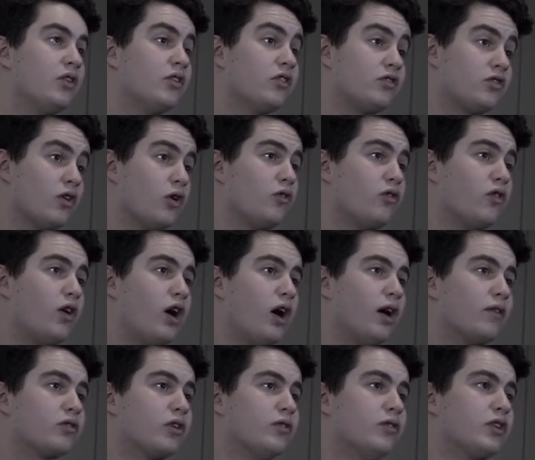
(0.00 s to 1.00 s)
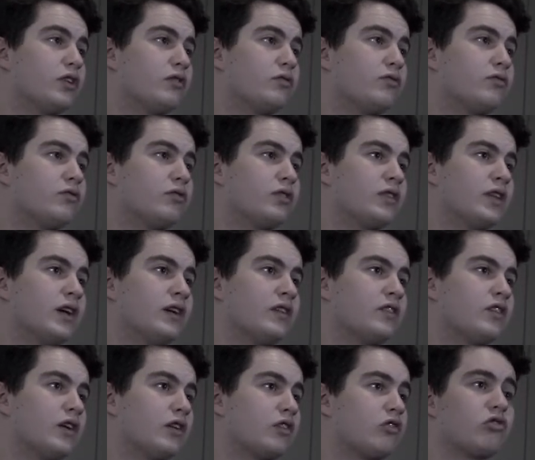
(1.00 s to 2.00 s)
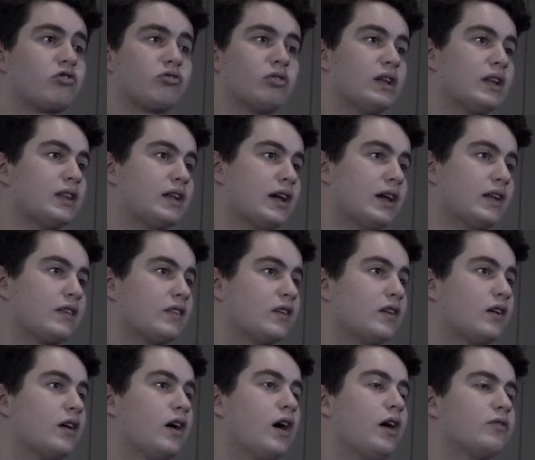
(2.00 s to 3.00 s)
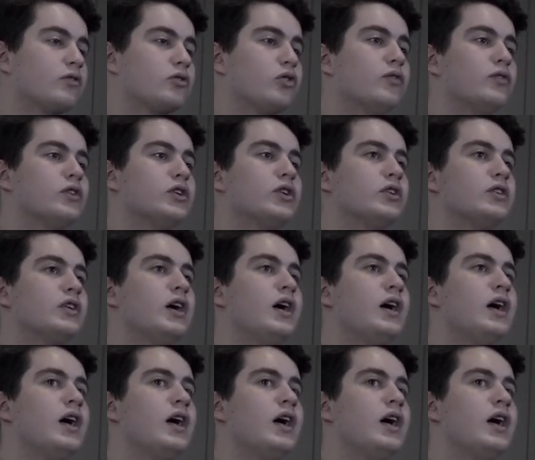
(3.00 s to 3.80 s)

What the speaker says: so far I've covered things like street theatre, I've covered